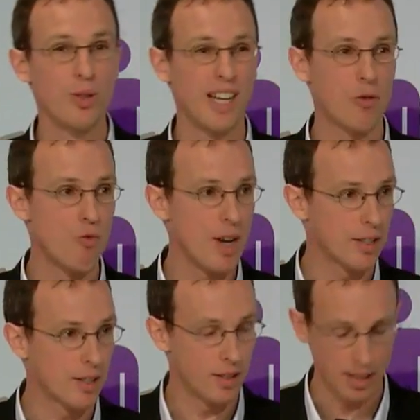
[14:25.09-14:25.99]
take
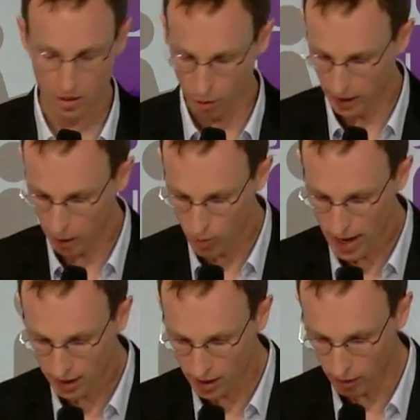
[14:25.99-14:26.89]
risks and to be
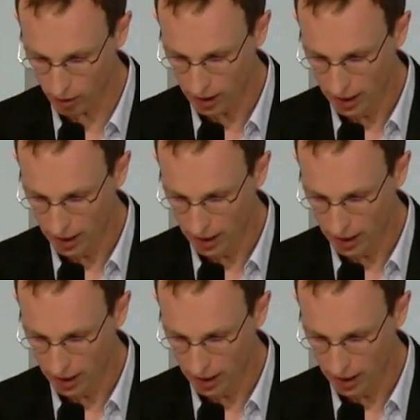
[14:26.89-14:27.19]
creative.